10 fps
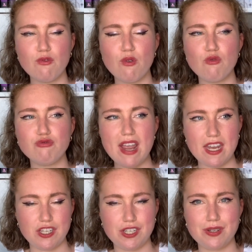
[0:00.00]

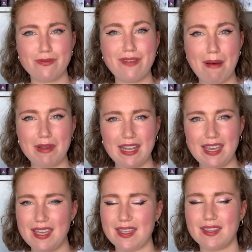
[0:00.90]
rich
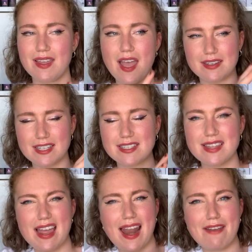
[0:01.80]
family and there's
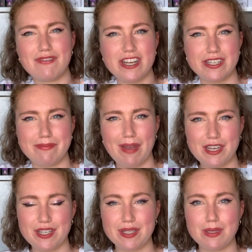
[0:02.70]
they're like rich in
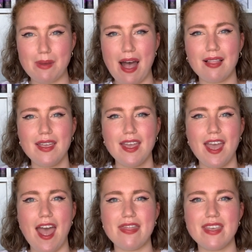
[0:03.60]
magic as well
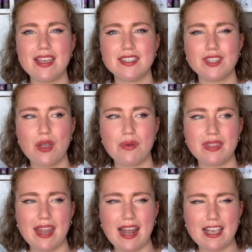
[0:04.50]
and they're so and
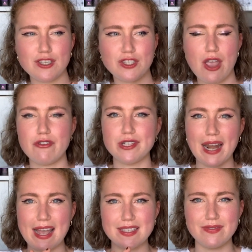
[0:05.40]
they're like
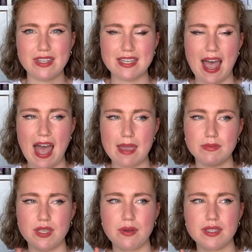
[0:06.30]
socialites of the time
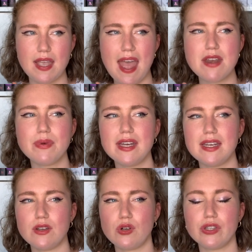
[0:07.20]
so it's edwin
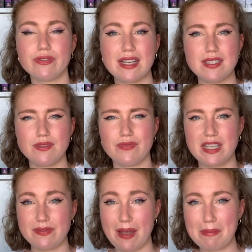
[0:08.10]
and all the rest of
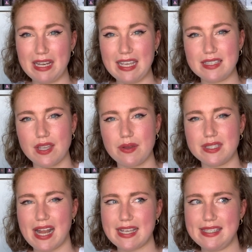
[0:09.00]
his family so it's
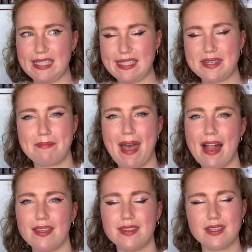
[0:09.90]
like sister
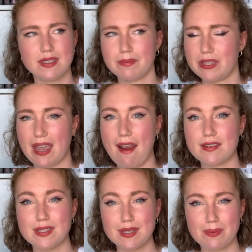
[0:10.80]
belle and there's some other
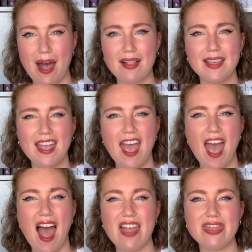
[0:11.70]
characters as well
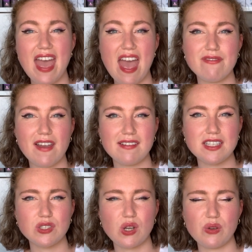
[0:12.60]
and they're very
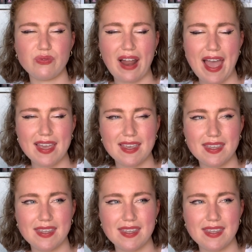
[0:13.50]
sort of like